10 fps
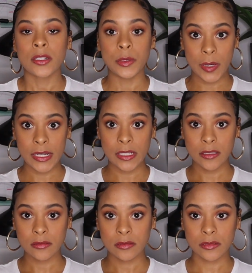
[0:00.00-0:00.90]
you ready?
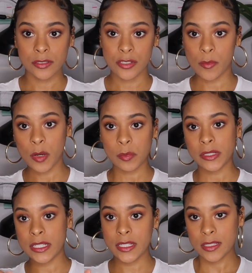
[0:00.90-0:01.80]
Drum roll,
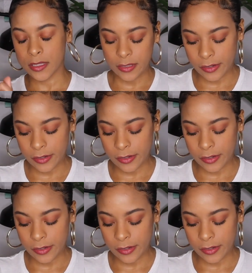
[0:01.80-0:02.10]
please.